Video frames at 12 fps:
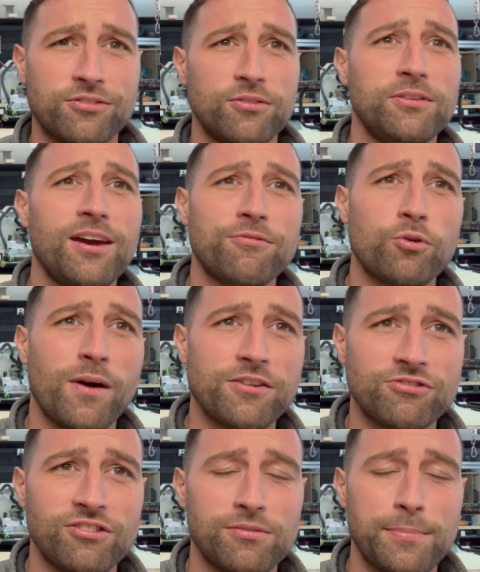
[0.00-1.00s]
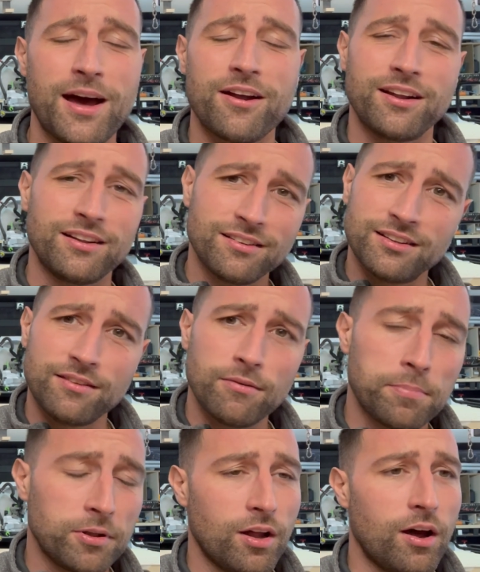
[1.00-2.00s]
So if you have questions about it, leave it
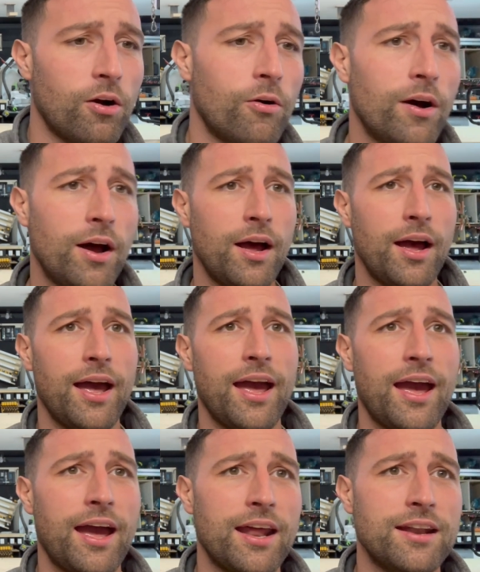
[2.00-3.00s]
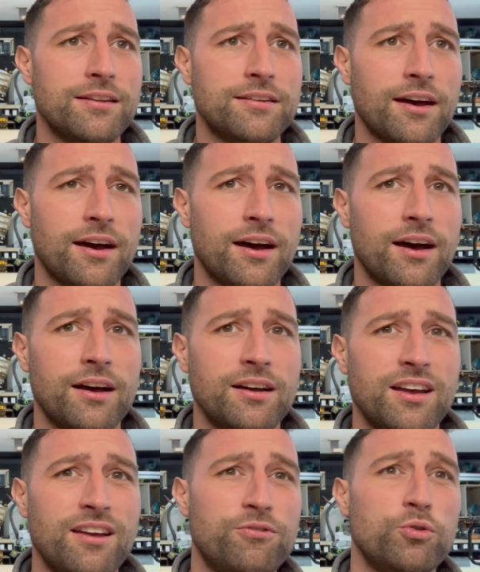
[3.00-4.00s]
below. And
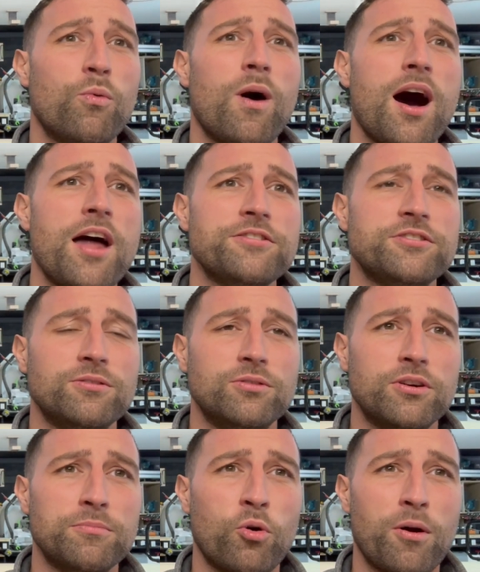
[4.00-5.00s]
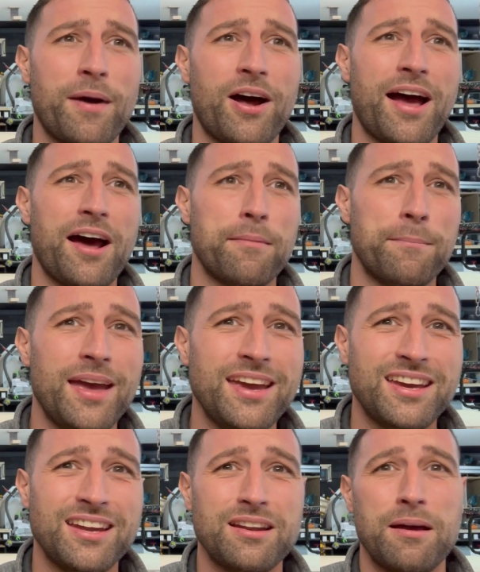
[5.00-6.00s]
if you want to learn more about how to
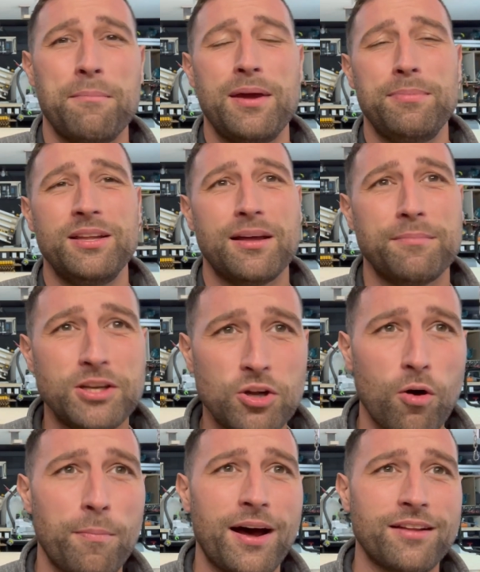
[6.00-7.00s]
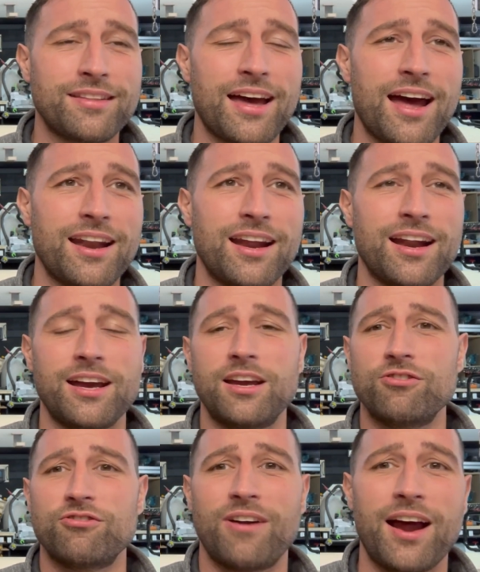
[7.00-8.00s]
make it, maybe let me know about that, and I
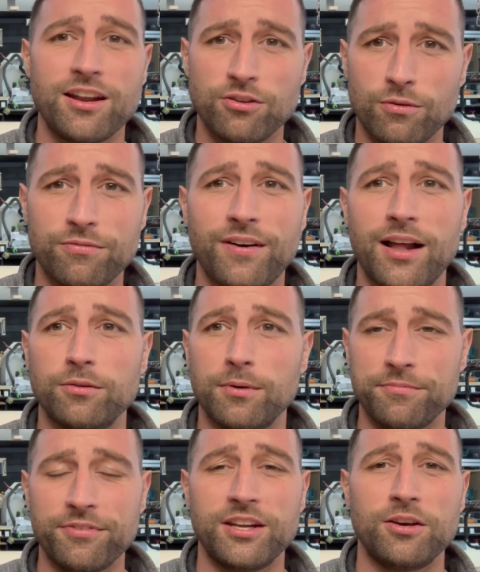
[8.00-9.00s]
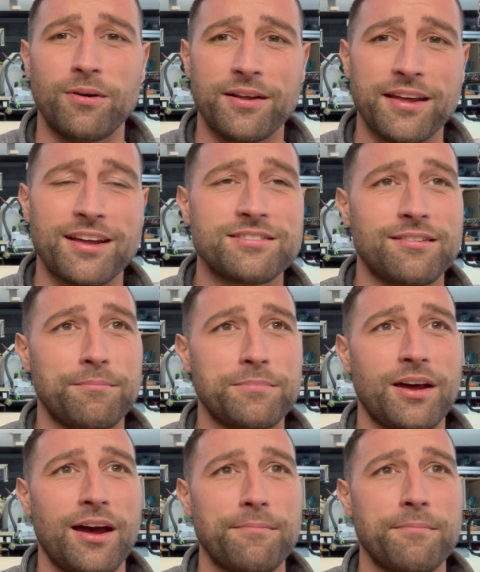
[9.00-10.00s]
could try and do a follow-up video on that sometime.